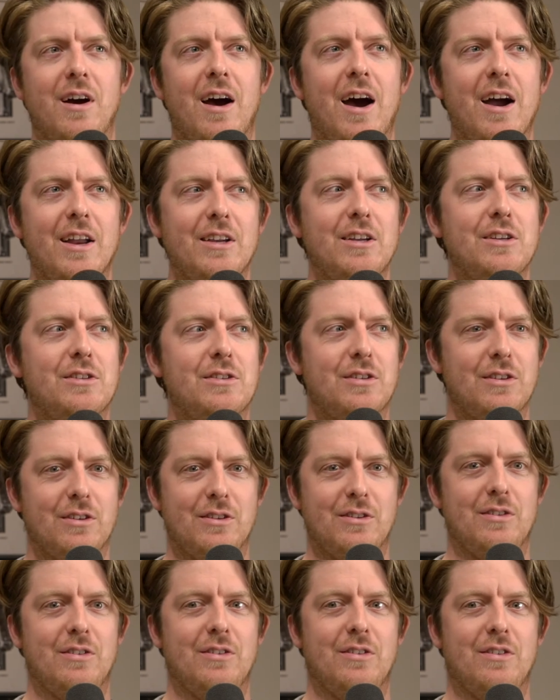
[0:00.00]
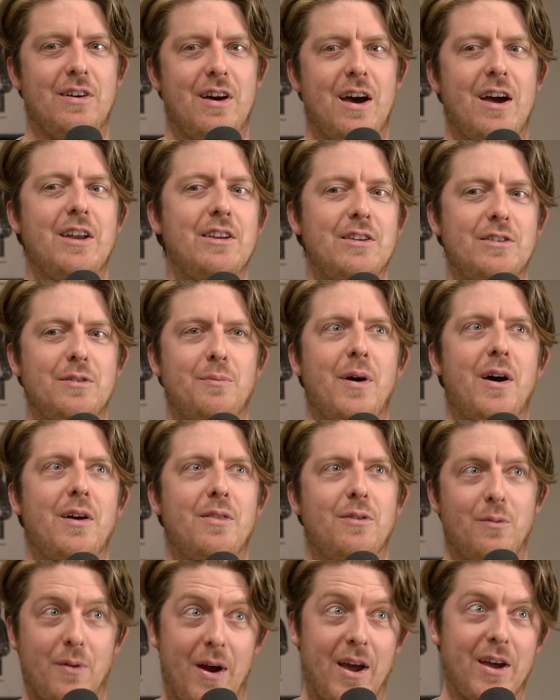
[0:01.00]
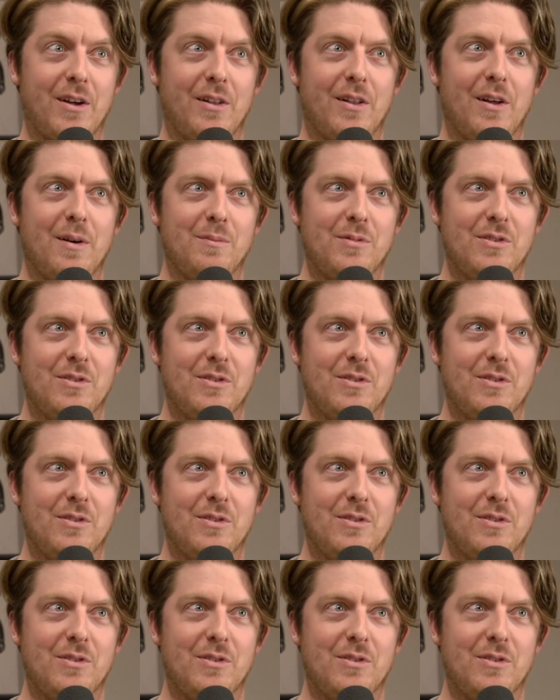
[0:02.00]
I need to buy the right clubs.